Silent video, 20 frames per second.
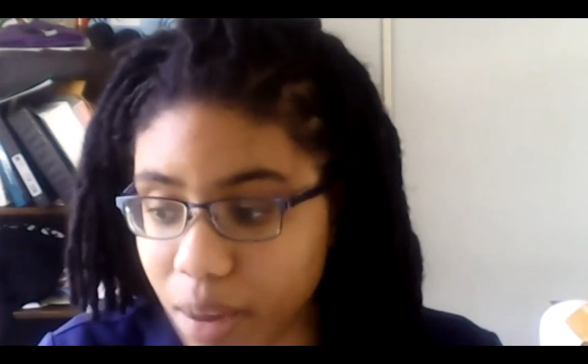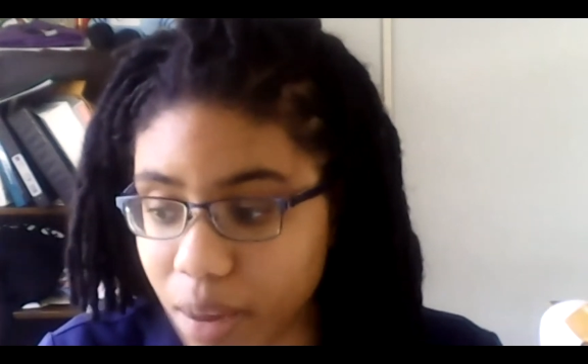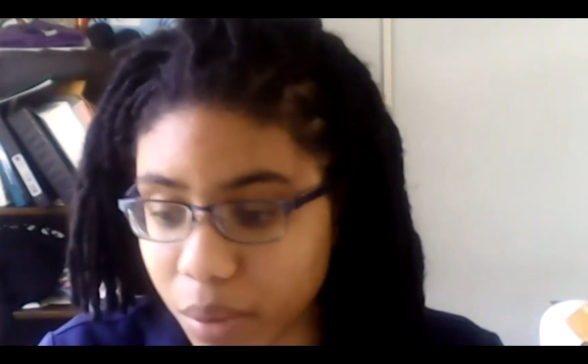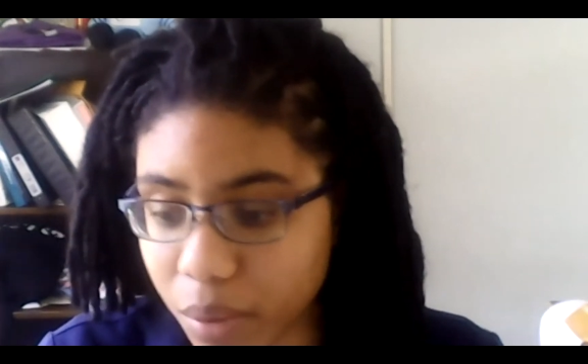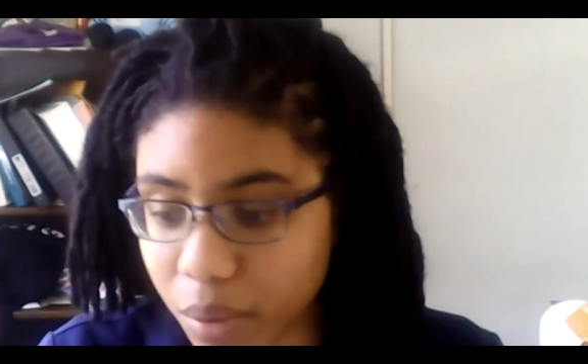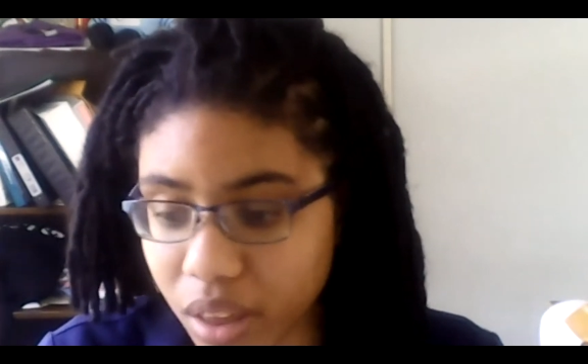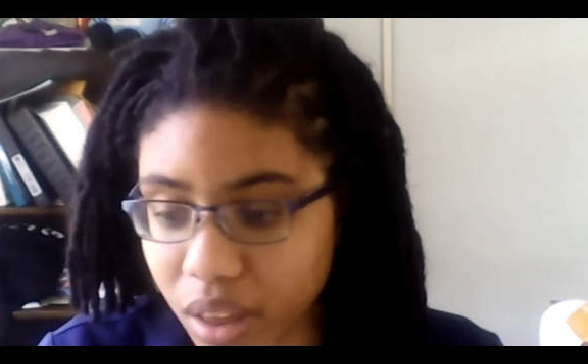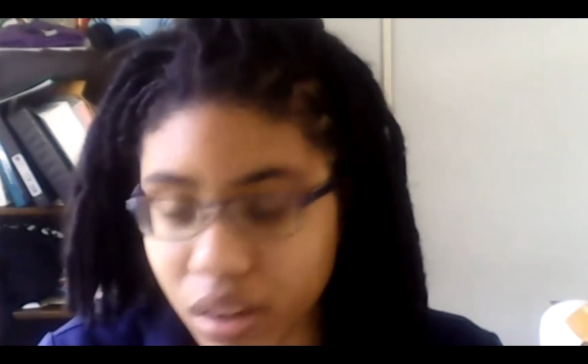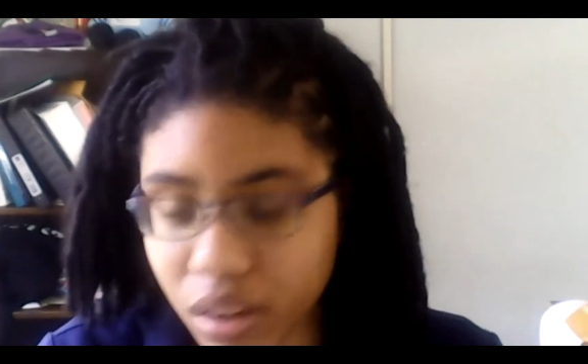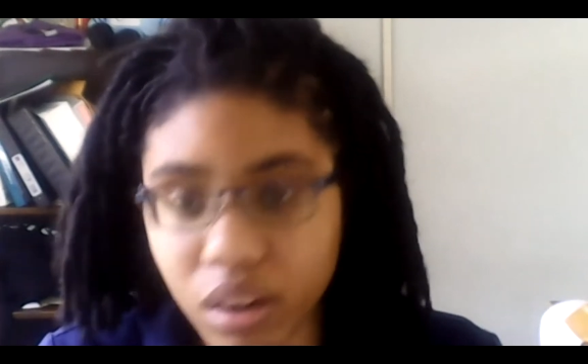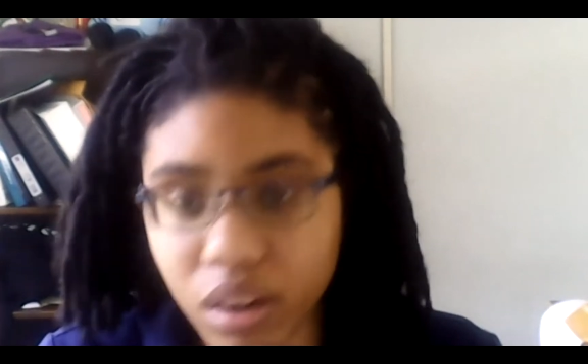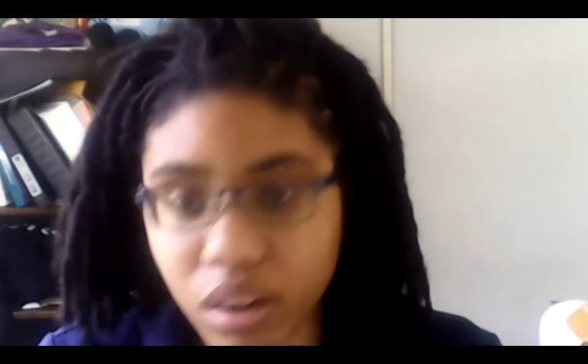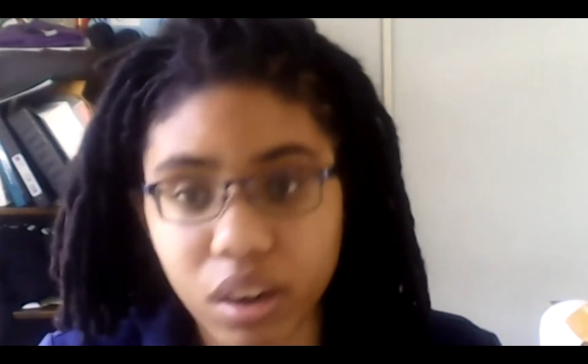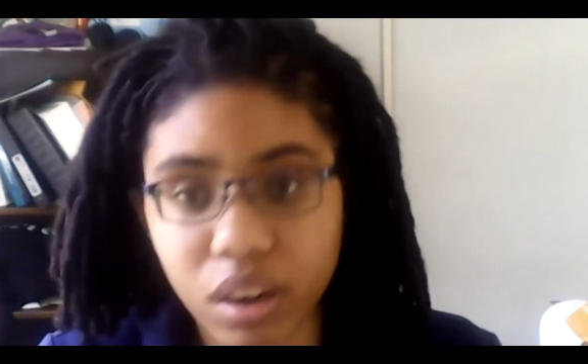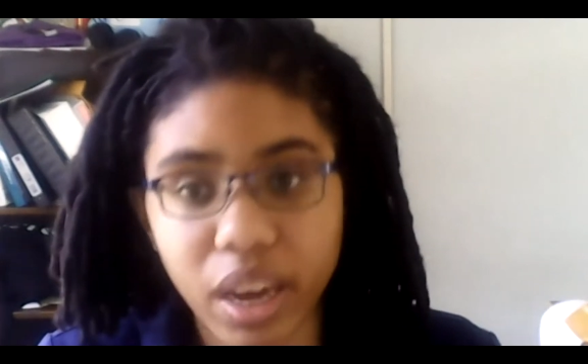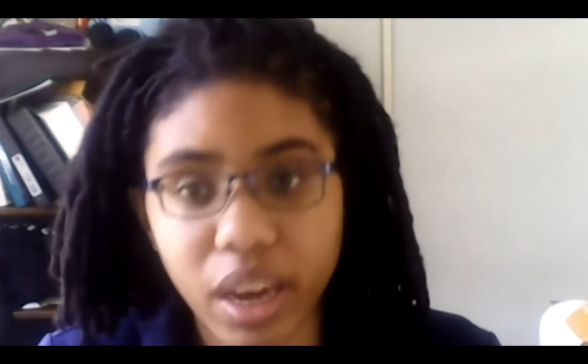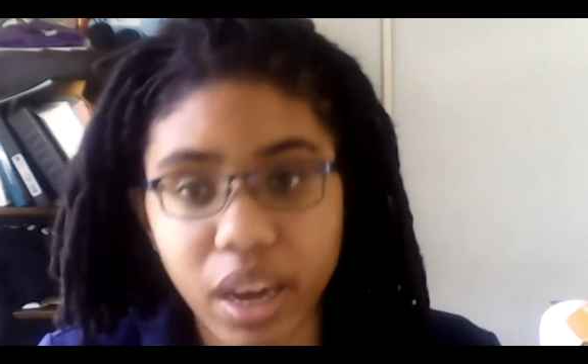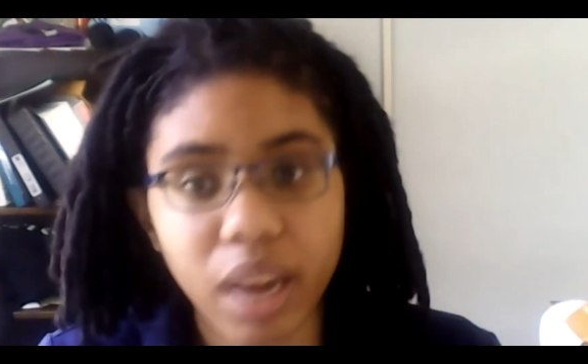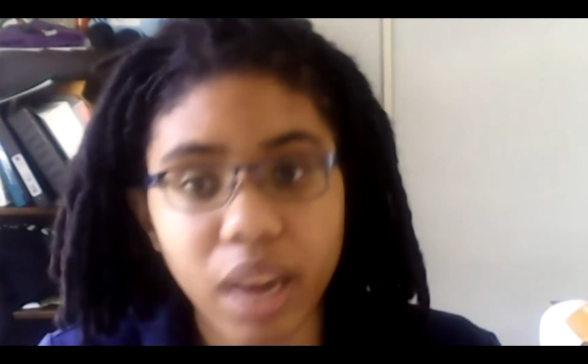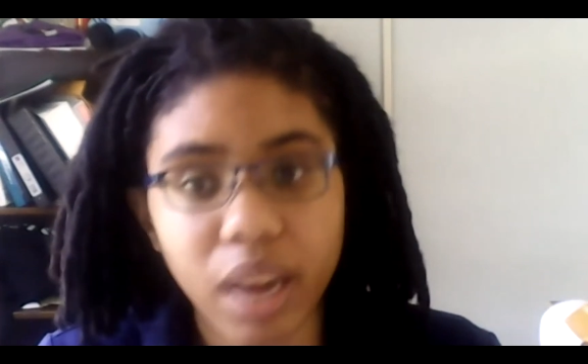with her
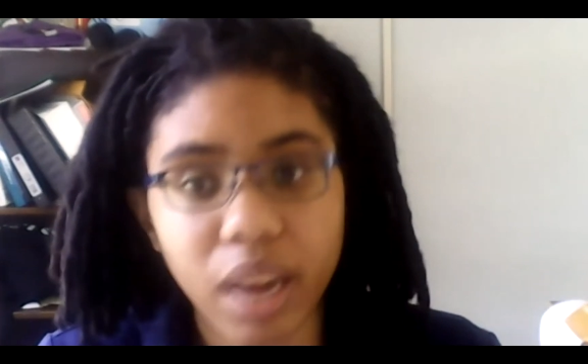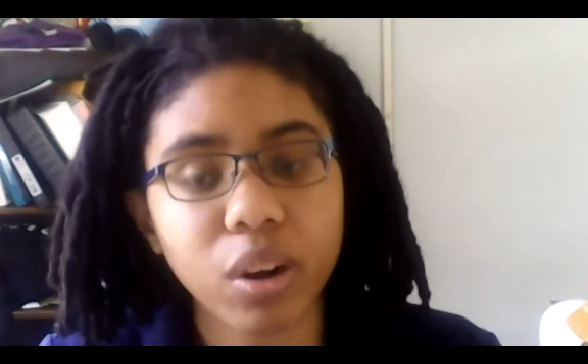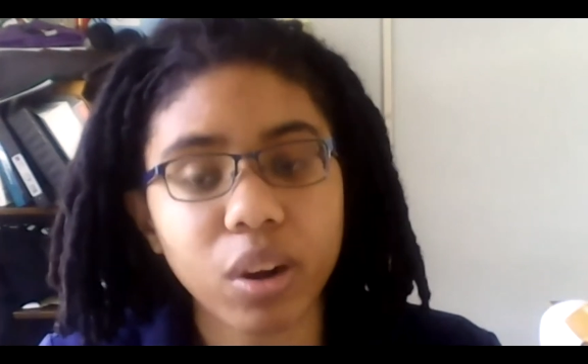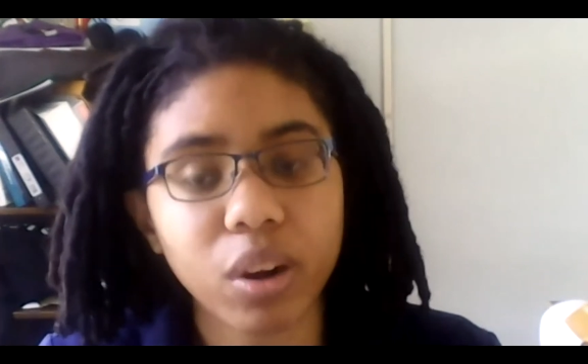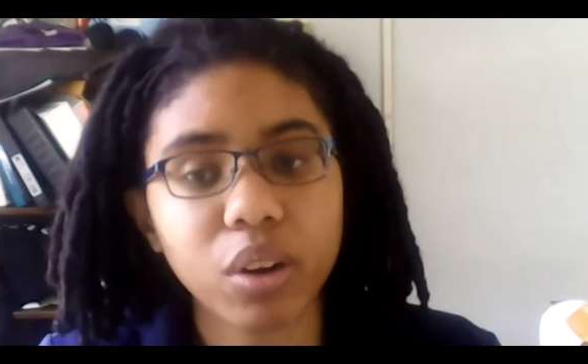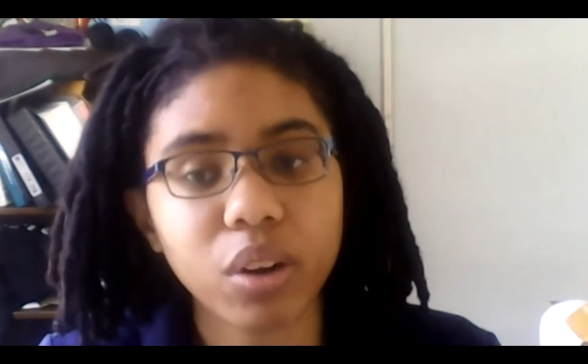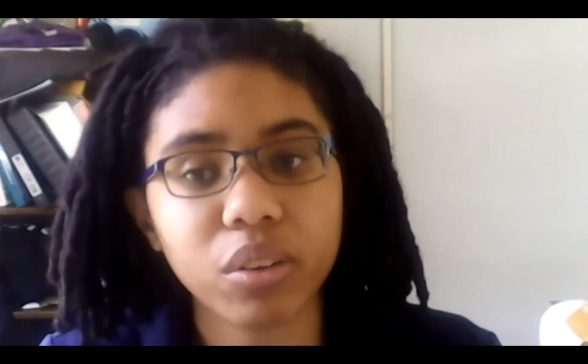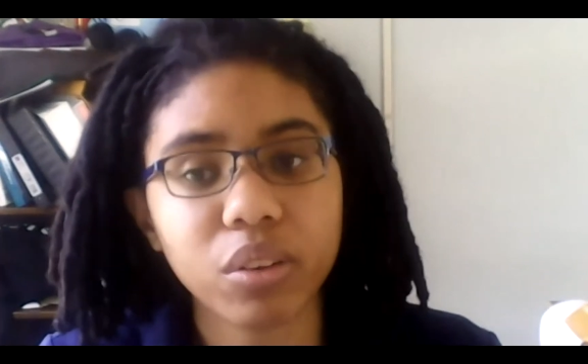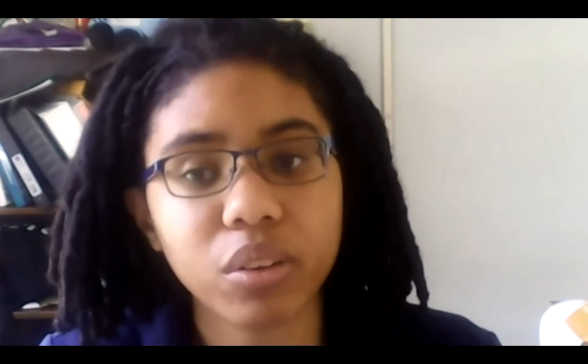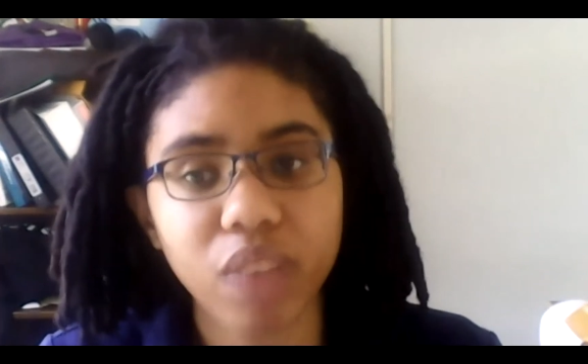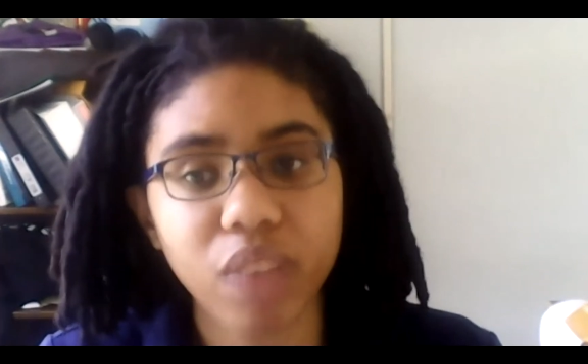and Annie Burroughs